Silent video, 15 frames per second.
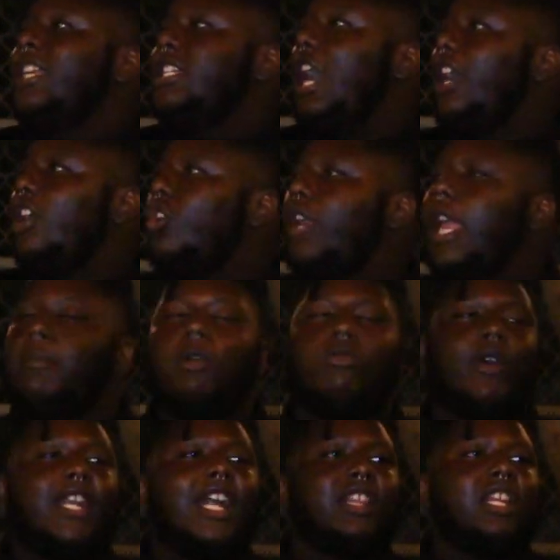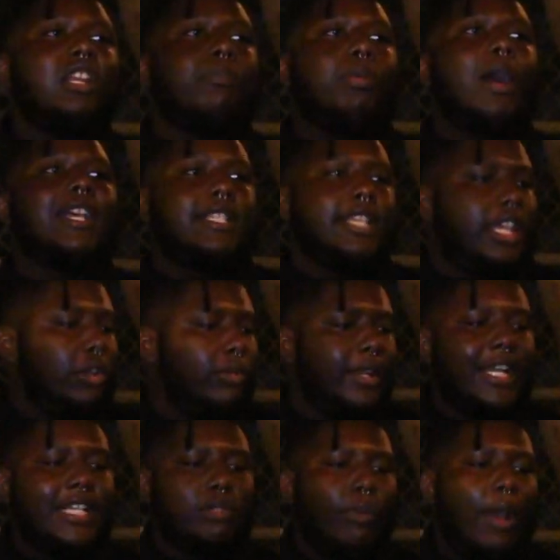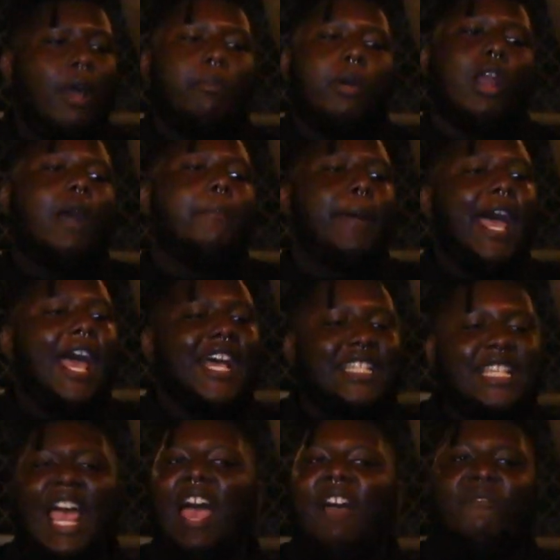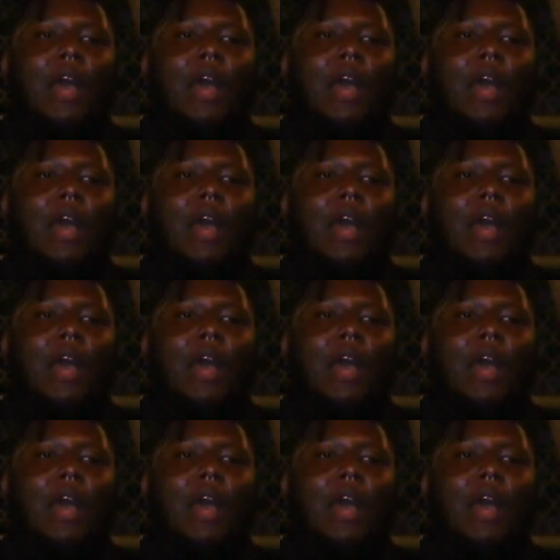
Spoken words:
die on camera with nothing to prosecute in this rambled our past,